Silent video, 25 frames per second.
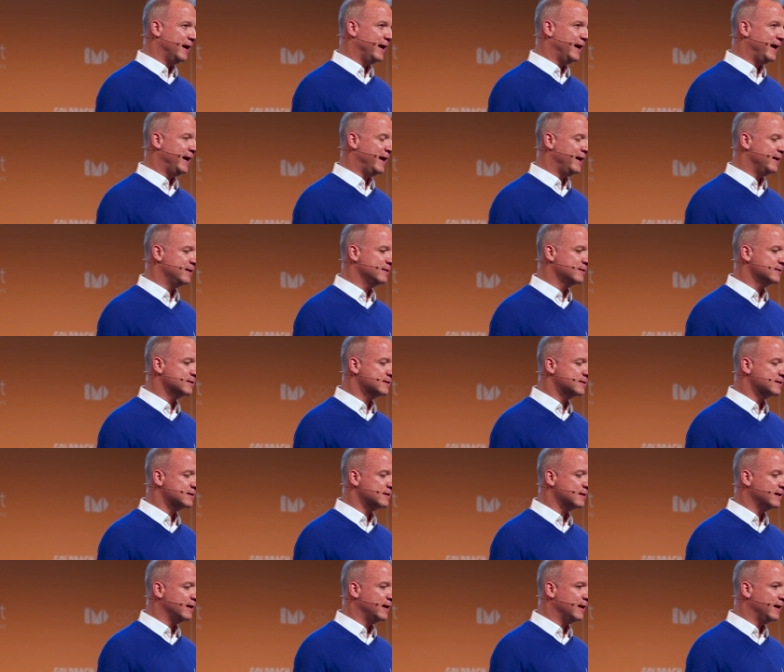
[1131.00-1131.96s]
And
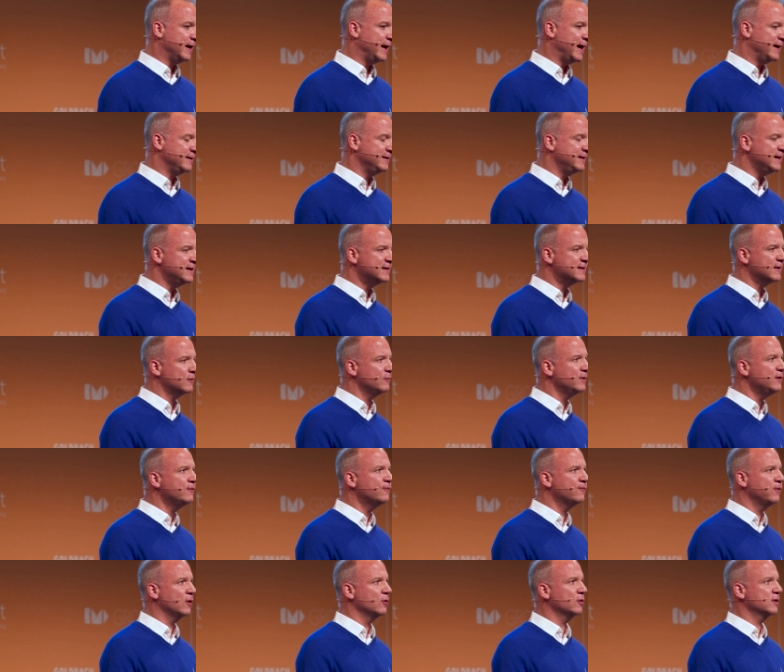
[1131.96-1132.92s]
at Deezer, we
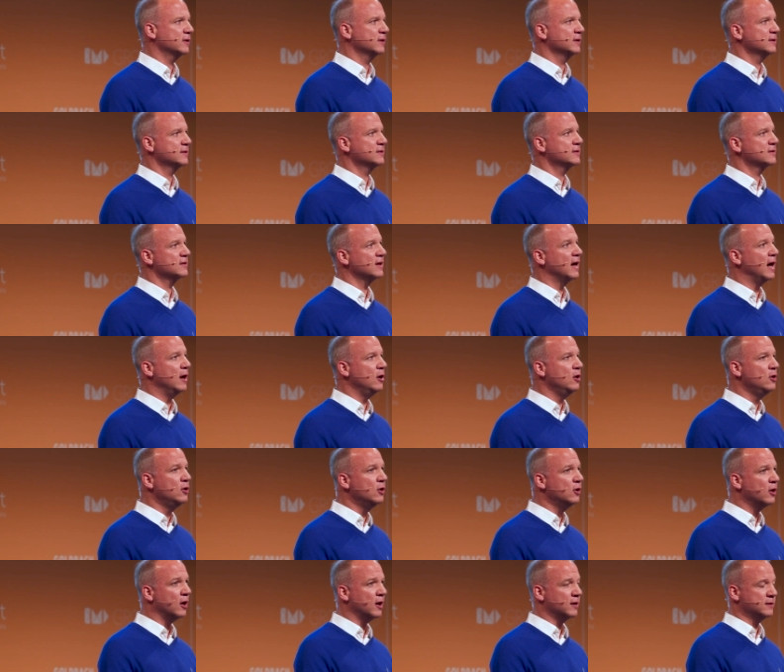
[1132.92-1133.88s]
focus a
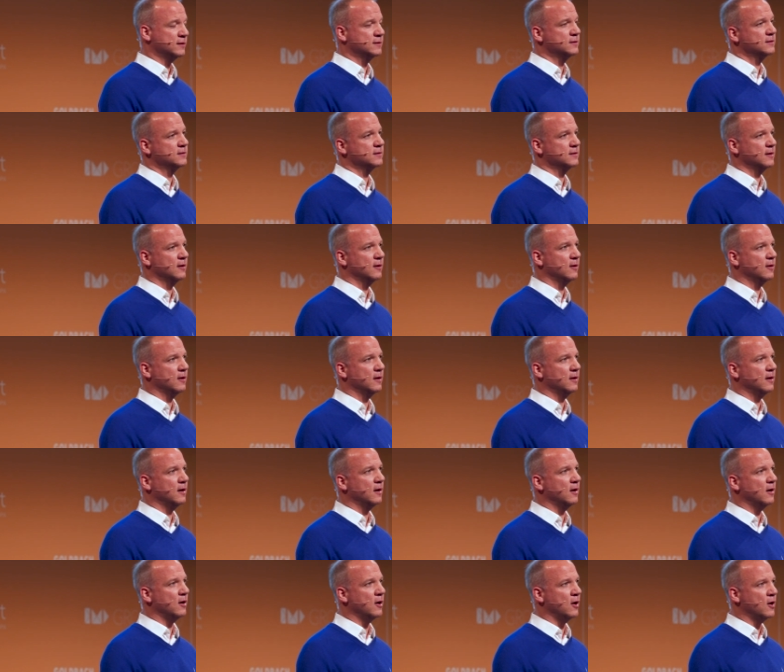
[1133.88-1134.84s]
lot
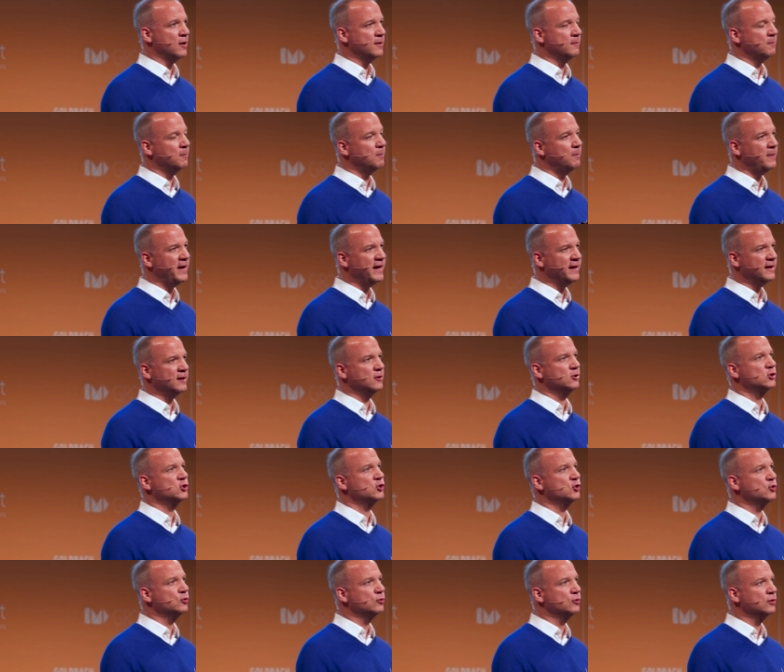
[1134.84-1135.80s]
on making
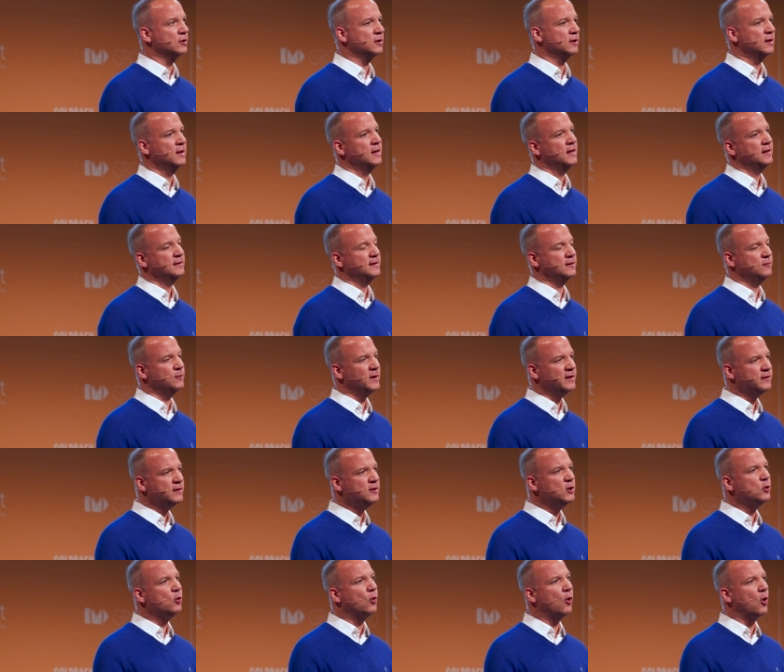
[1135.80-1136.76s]
sure that when
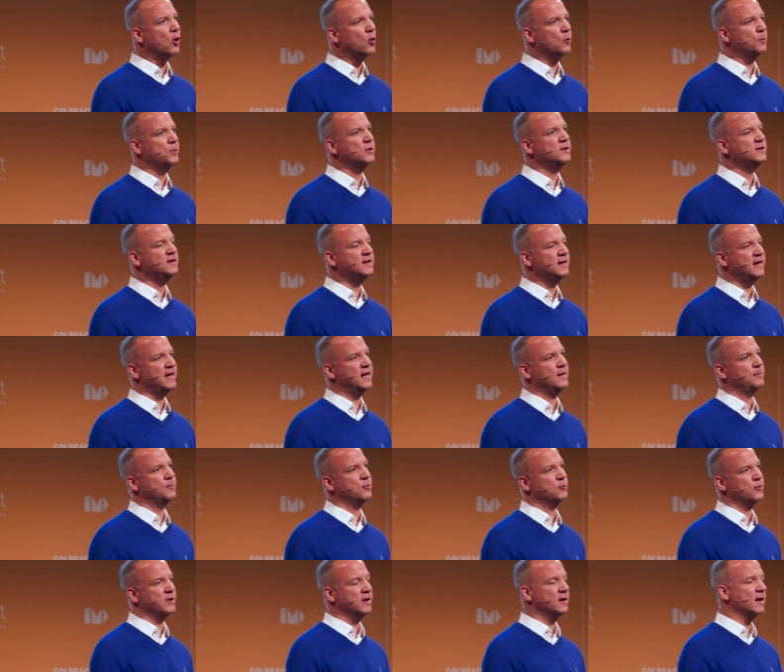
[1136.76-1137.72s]
you open the
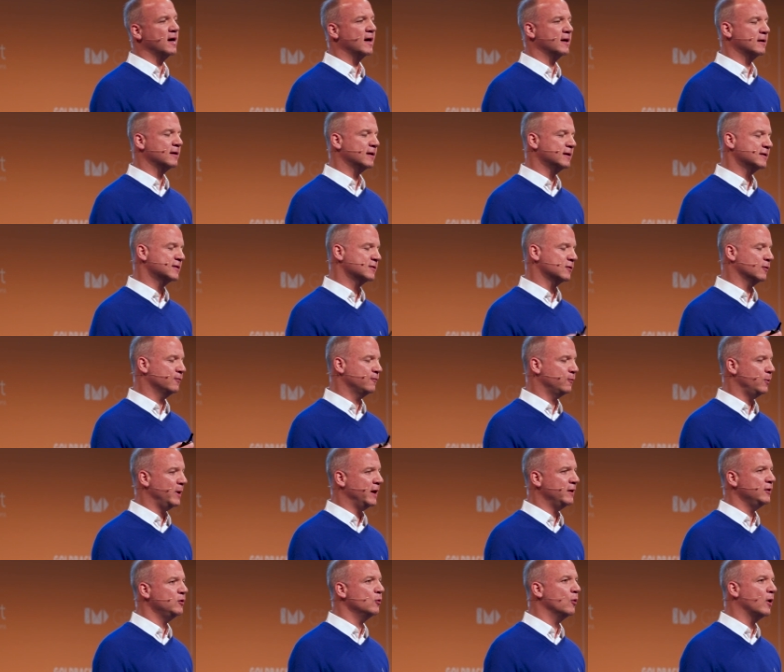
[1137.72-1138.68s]
app, regardless of
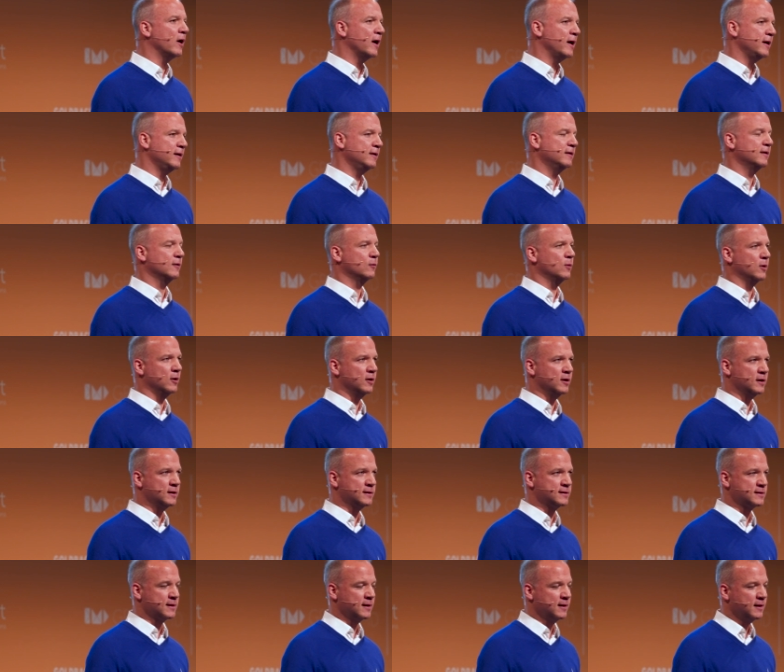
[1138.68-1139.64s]
where you are in the
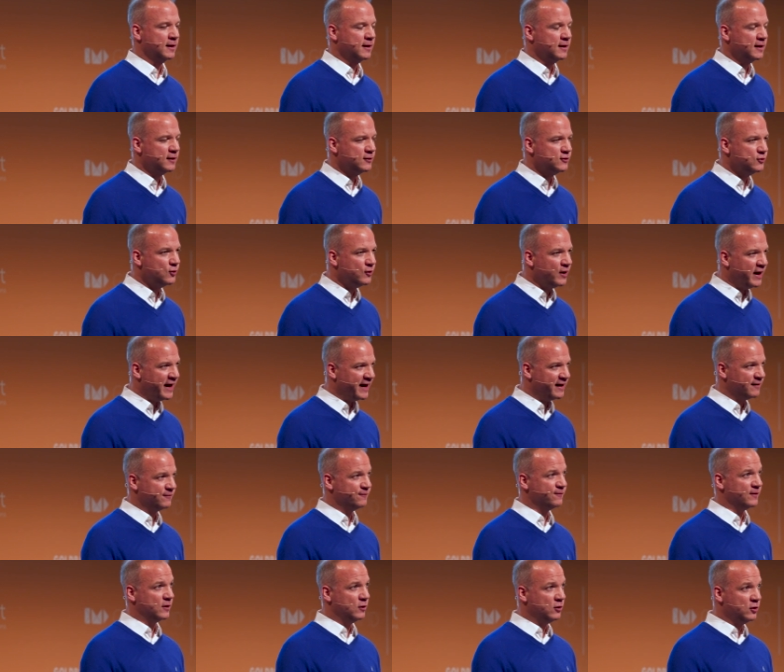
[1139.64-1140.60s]
world, you
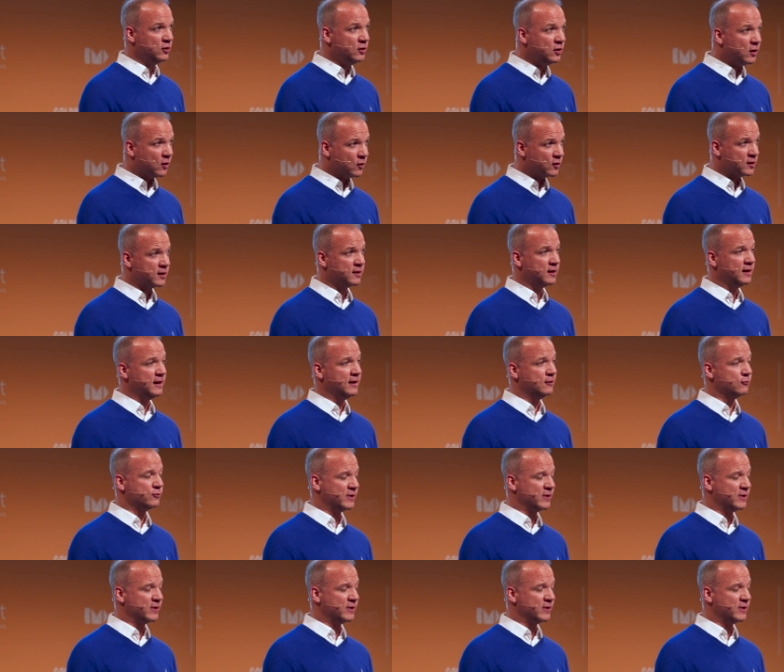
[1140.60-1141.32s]
have locally